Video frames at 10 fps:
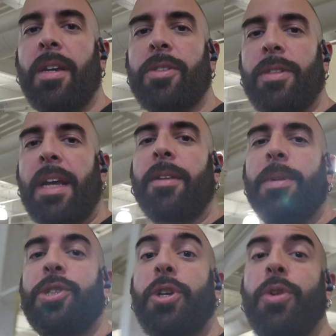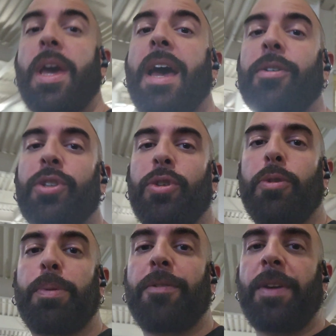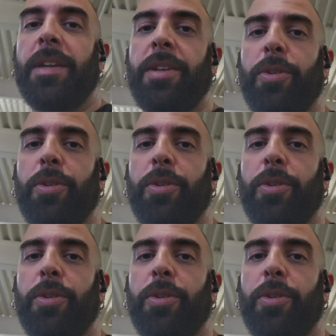So now let me show you how to prevent